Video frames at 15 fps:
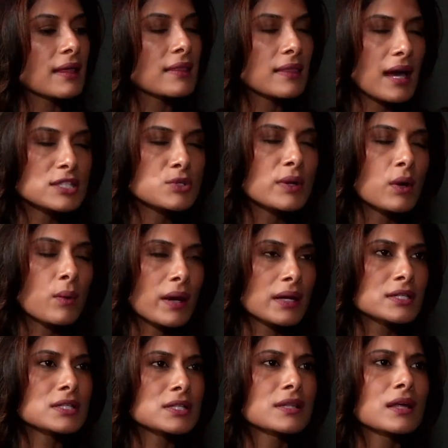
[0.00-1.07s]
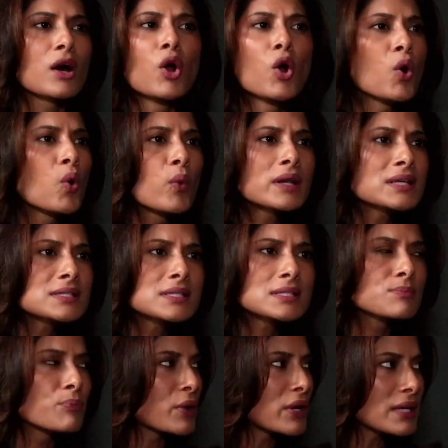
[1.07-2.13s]
that's when I went into what is this
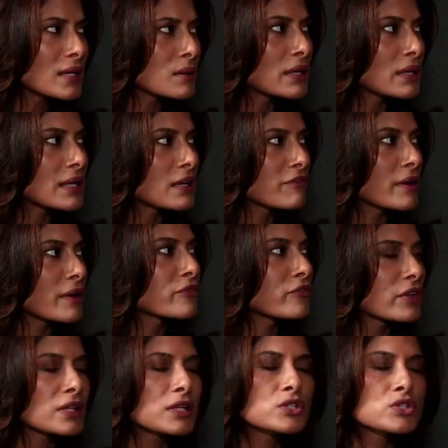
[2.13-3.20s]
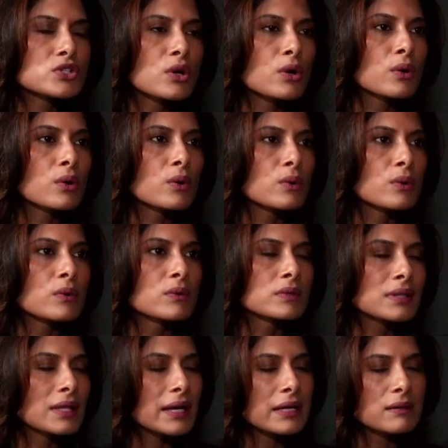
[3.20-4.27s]
bringing me if I'm feeling so
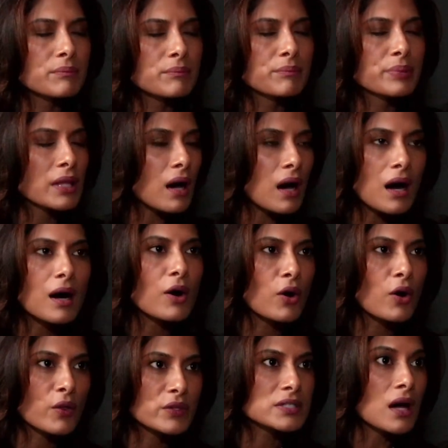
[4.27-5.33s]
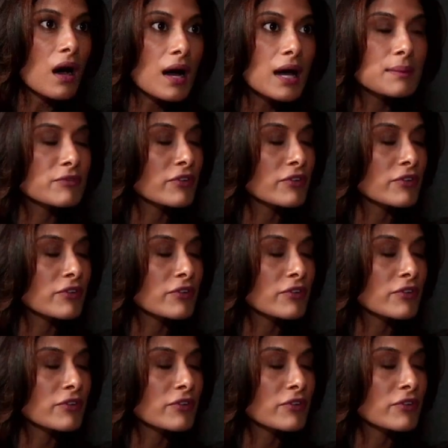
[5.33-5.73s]
like blah all the time,